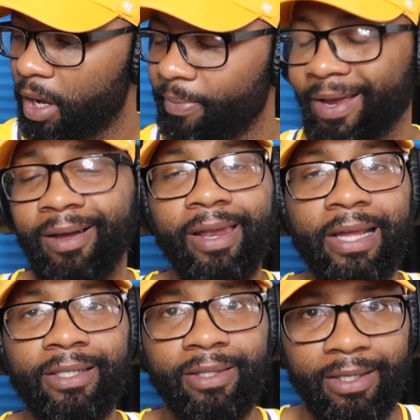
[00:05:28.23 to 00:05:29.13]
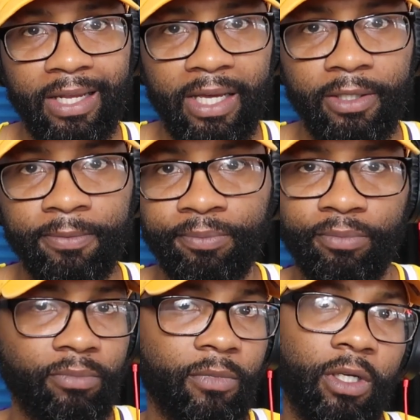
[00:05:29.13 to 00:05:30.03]
they're collecting the data.
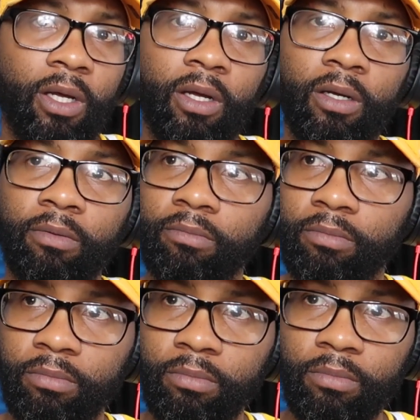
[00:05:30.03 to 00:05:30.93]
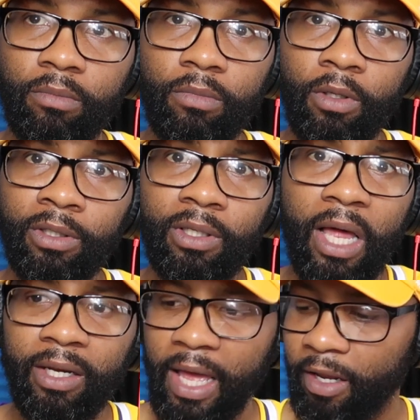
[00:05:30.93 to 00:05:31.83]
It's a
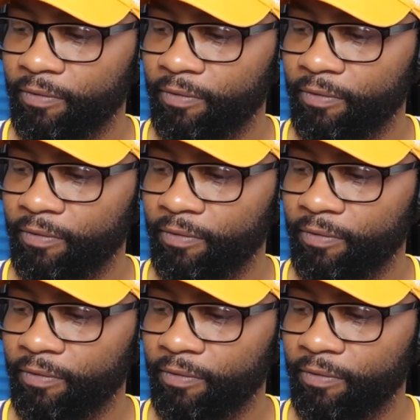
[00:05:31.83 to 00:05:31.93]
lot of data.